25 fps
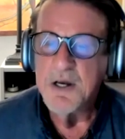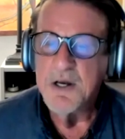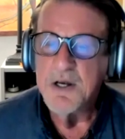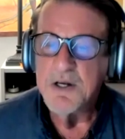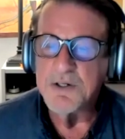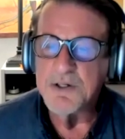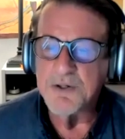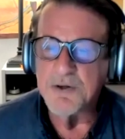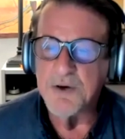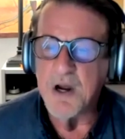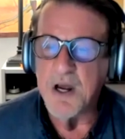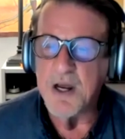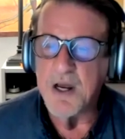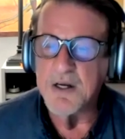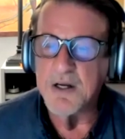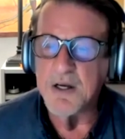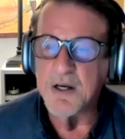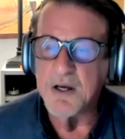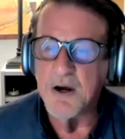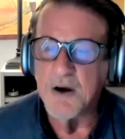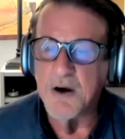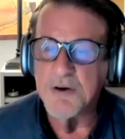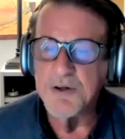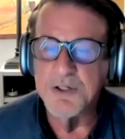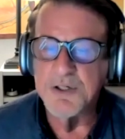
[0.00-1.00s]
trade
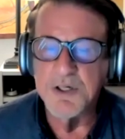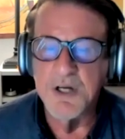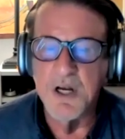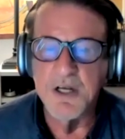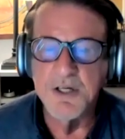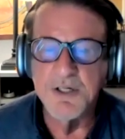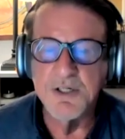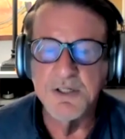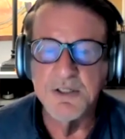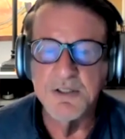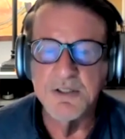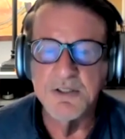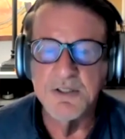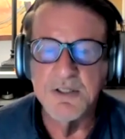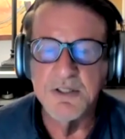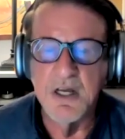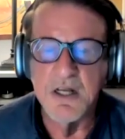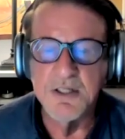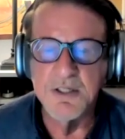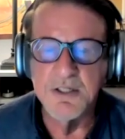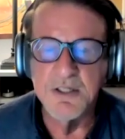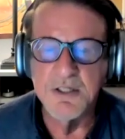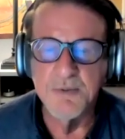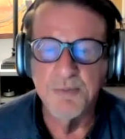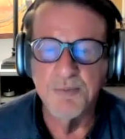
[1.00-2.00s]
negotiations,
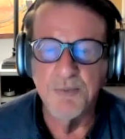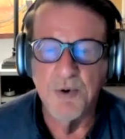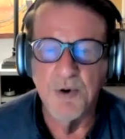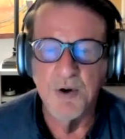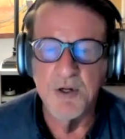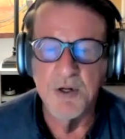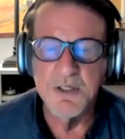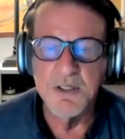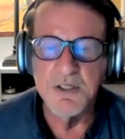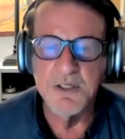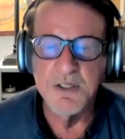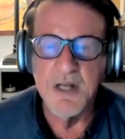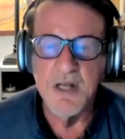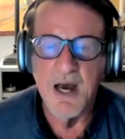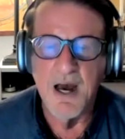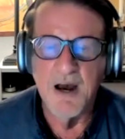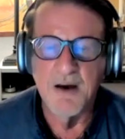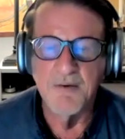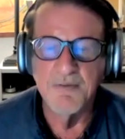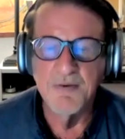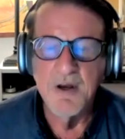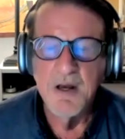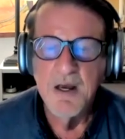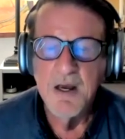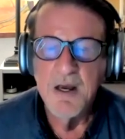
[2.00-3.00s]
and support
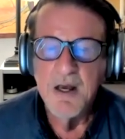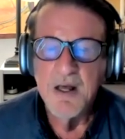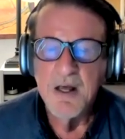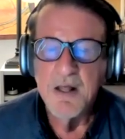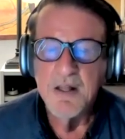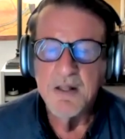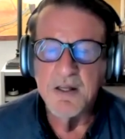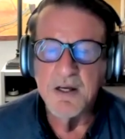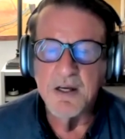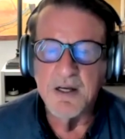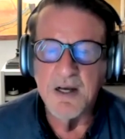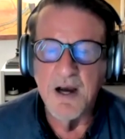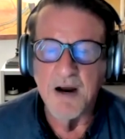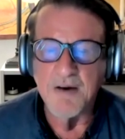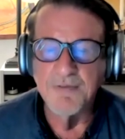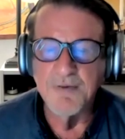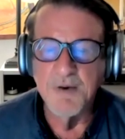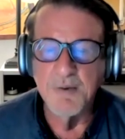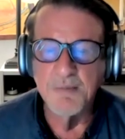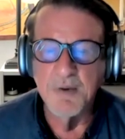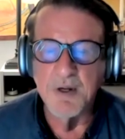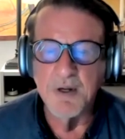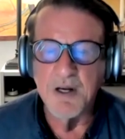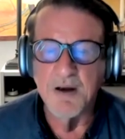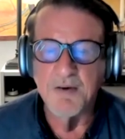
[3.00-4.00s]
staff, the
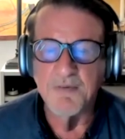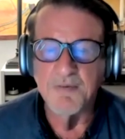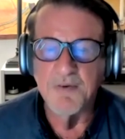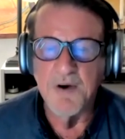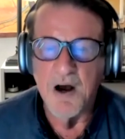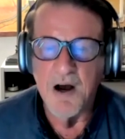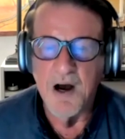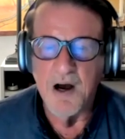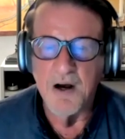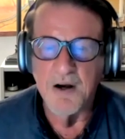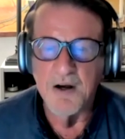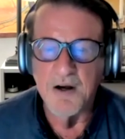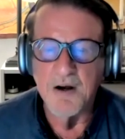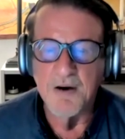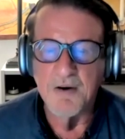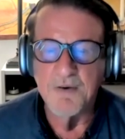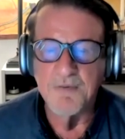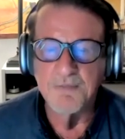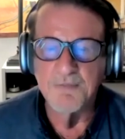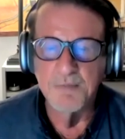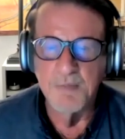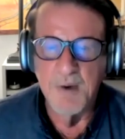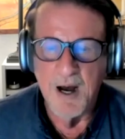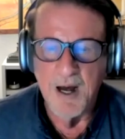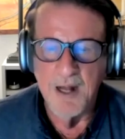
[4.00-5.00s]
government
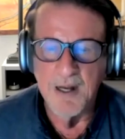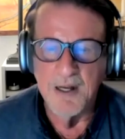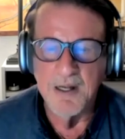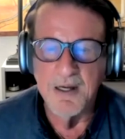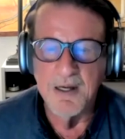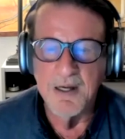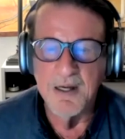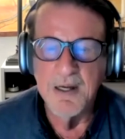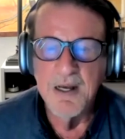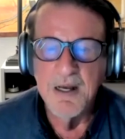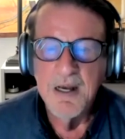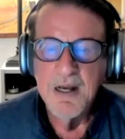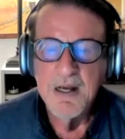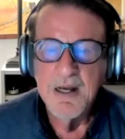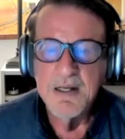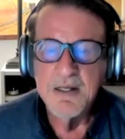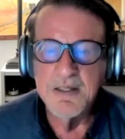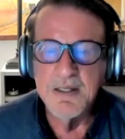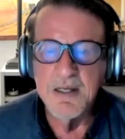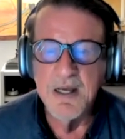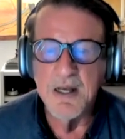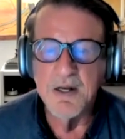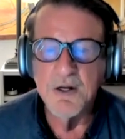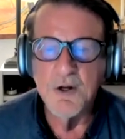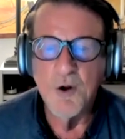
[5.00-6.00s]
of Mali
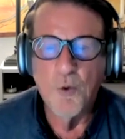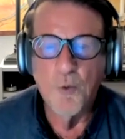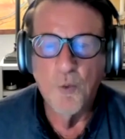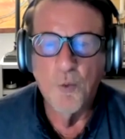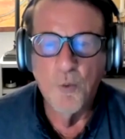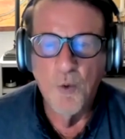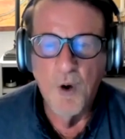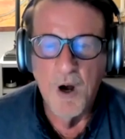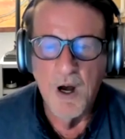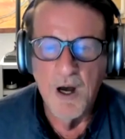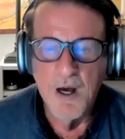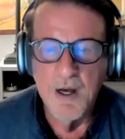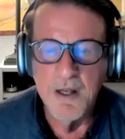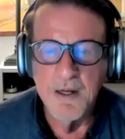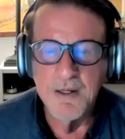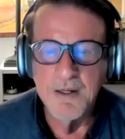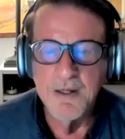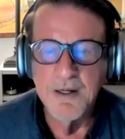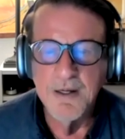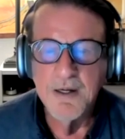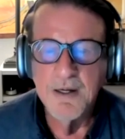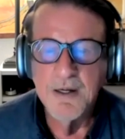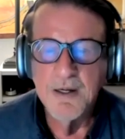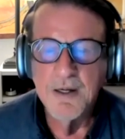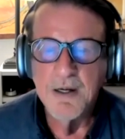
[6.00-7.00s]
sent
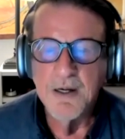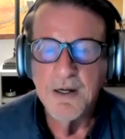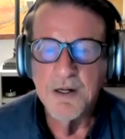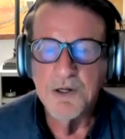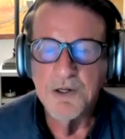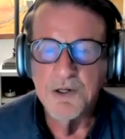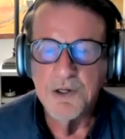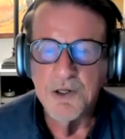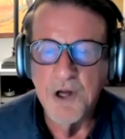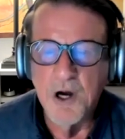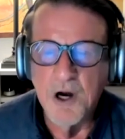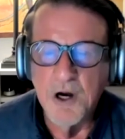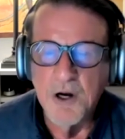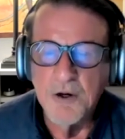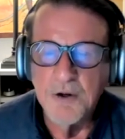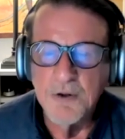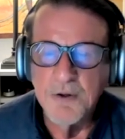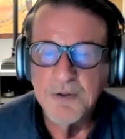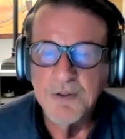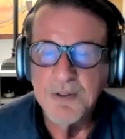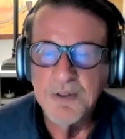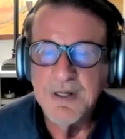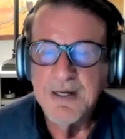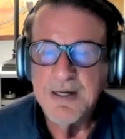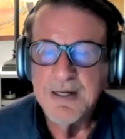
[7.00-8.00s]
one
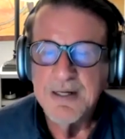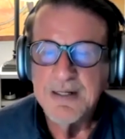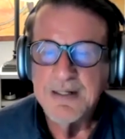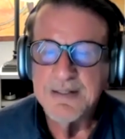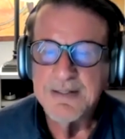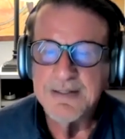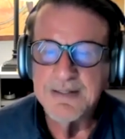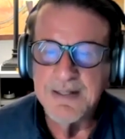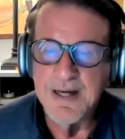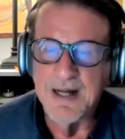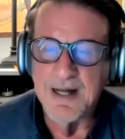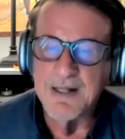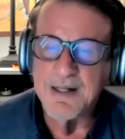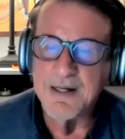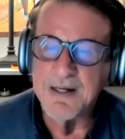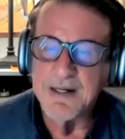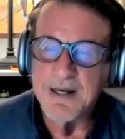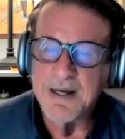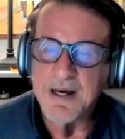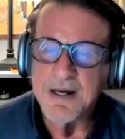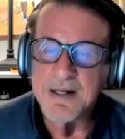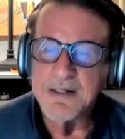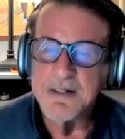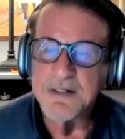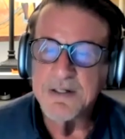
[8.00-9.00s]
lone
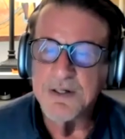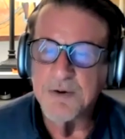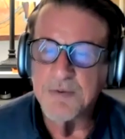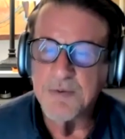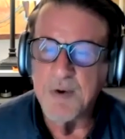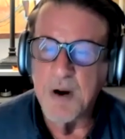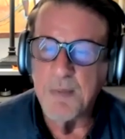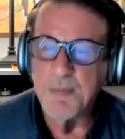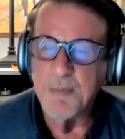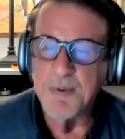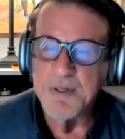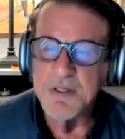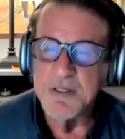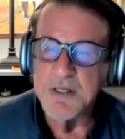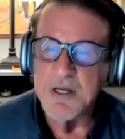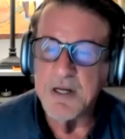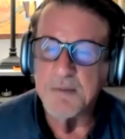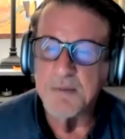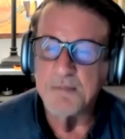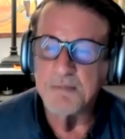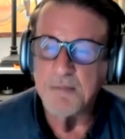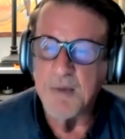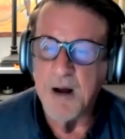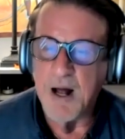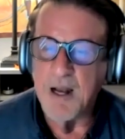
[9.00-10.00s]
delegate to
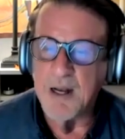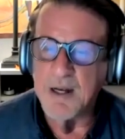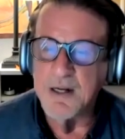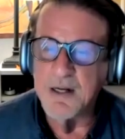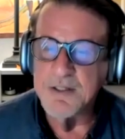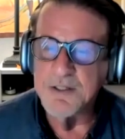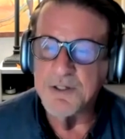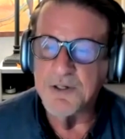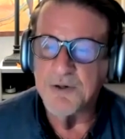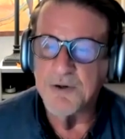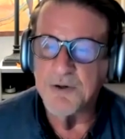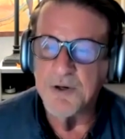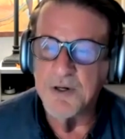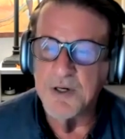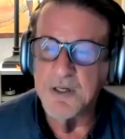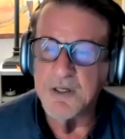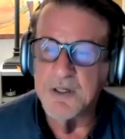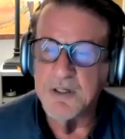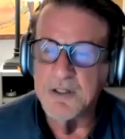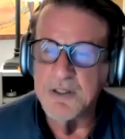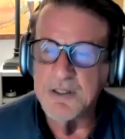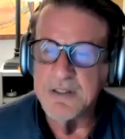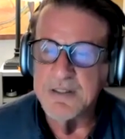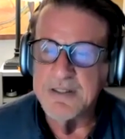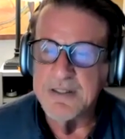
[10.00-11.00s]
represent Mali's
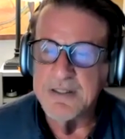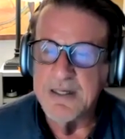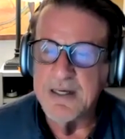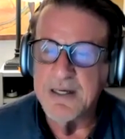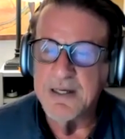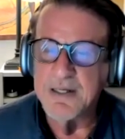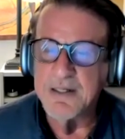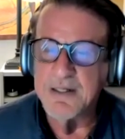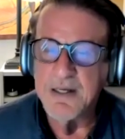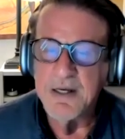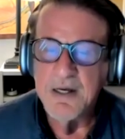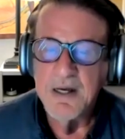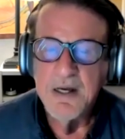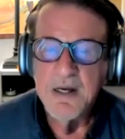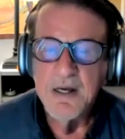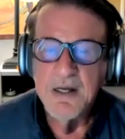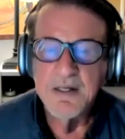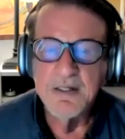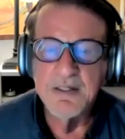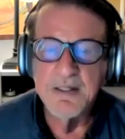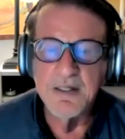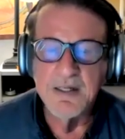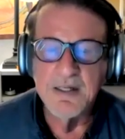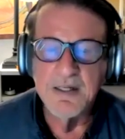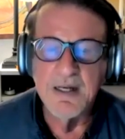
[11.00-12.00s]
critical need
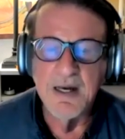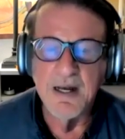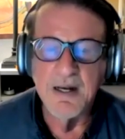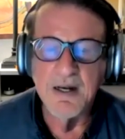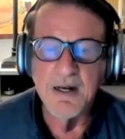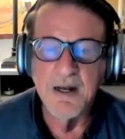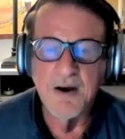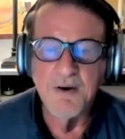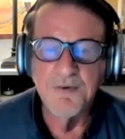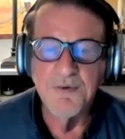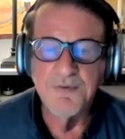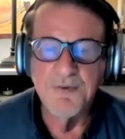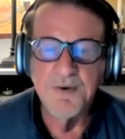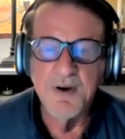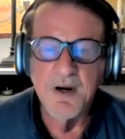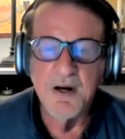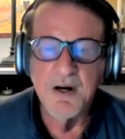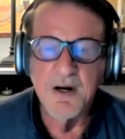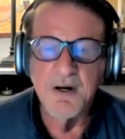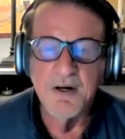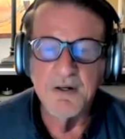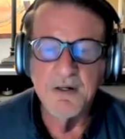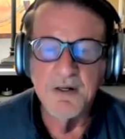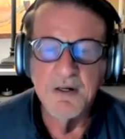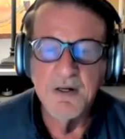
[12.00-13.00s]
to get
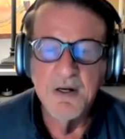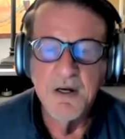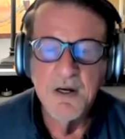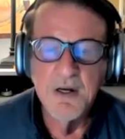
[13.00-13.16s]
fair